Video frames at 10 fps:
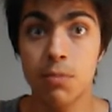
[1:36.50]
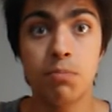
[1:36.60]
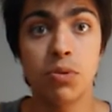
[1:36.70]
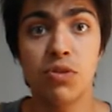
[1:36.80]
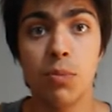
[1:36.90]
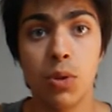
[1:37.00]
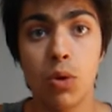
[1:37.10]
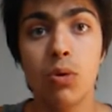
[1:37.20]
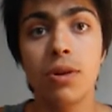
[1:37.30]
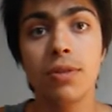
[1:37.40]
put some
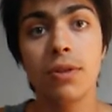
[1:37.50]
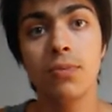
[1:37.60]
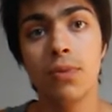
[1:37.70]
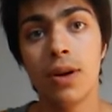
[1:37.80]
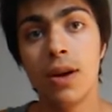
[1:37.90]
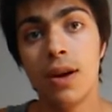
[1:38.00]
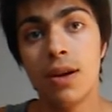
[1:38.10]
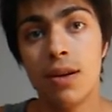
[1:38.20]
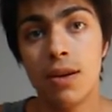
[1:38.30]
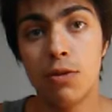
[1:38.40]
load on them,
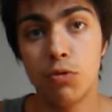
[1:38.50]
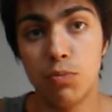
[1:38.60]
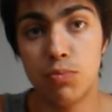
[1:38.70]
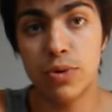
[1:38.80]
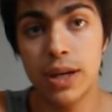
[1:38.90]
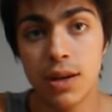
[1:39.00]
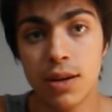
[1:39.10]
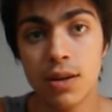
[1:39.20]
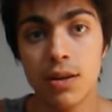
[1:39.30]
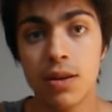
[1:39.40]
it'll break.
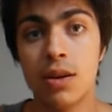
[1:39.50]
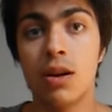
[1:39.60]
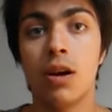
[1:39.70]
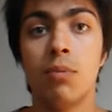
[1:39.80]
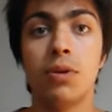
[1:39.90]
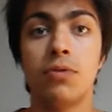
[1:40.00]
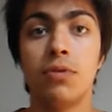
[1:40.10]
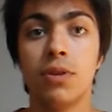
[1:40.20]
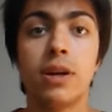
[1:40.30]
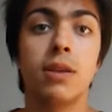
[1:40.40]
But if
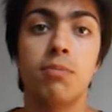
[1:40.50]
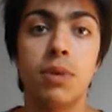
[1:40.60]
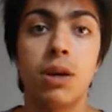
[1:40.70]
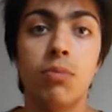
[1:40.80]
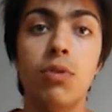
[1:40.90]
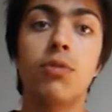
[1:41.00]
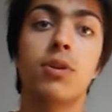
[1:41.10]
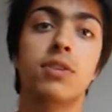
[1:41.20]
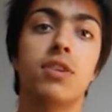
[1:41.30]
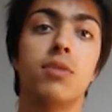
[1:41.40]
you look at bamboo,
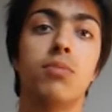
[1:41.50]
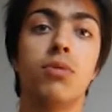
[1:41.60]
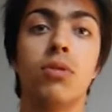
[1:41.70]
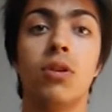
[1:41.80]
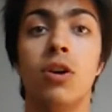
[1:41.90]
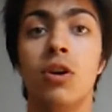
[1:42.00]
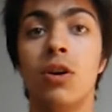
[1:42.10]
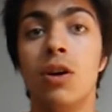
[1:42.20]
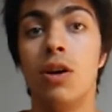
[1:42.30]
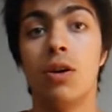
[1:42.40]
for example,
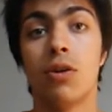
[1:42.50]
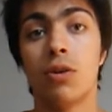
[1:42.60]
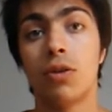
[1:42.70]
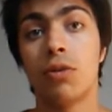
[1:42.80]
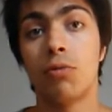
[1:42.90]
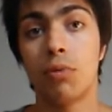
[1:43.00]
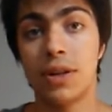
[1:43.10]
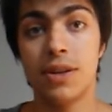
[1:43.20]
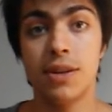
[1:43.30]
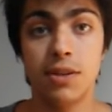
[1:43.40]
or
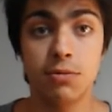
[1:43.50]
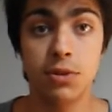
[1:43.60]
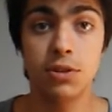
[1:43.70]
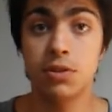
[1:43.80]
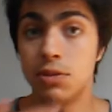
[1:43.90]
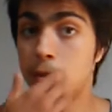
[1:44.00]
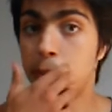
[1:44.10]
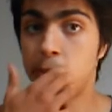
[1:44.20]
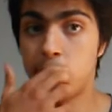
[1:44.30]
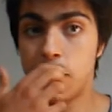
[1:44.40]
rattan, which is
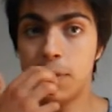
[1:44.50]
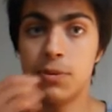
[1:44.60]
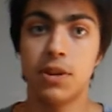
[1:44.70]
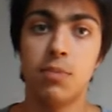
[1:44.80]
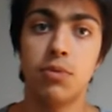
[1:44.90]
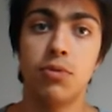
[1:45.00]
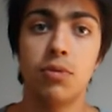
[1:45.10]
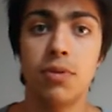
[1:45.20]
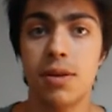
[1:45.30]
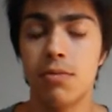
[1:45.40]
another type of
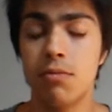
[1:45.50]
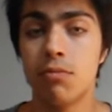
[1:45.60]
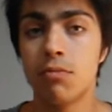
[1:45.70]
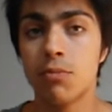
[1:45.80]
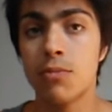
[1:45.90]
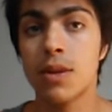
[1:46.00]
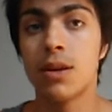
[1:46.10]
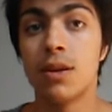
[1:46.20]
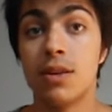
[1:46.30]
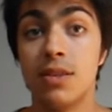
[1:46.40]
wood that
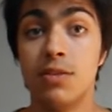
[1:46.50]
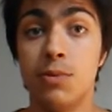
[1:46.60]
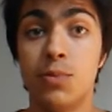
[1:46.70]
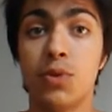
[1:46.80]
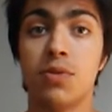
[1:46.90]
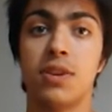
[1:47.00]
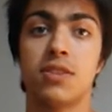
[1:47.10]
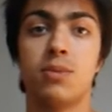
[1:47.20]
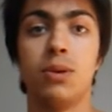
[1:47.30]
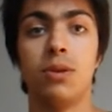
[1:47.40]
is even more
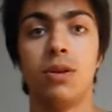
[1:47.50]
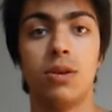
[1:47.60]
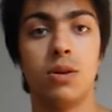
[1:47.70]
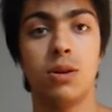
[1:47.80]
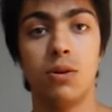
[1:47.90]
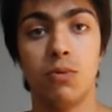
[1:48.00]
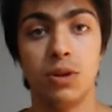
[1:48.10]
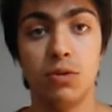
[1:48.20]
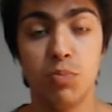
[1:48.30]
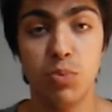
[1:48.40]
flexible,
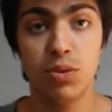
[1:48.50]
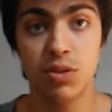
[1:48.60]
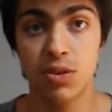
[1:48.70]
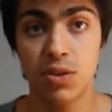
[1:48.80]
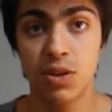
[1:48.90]
when you put